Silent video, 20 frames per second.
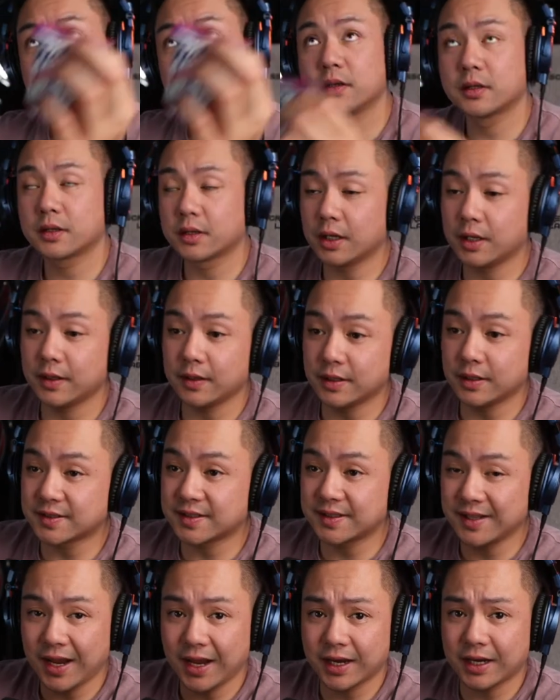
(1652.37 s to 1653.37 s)
Got a
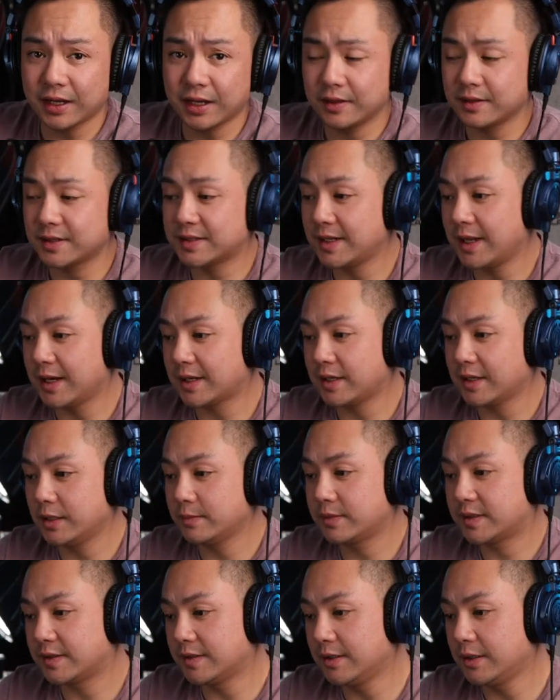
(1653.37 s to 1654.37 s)
snack out of the Snack Time
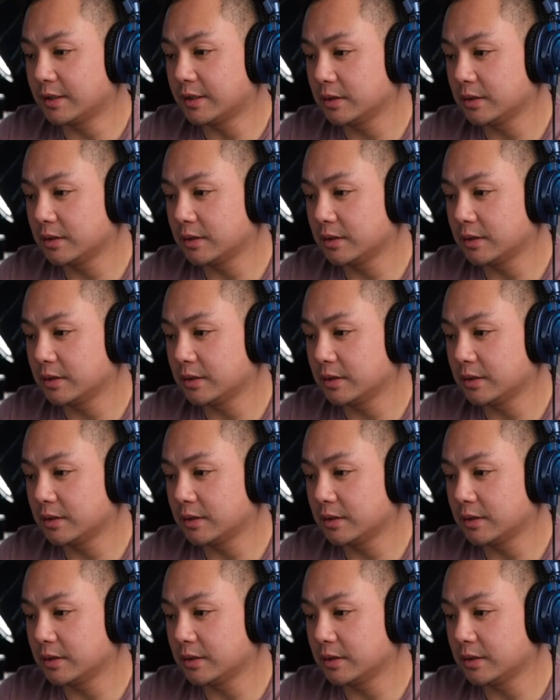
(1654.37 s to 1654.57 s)
Sling.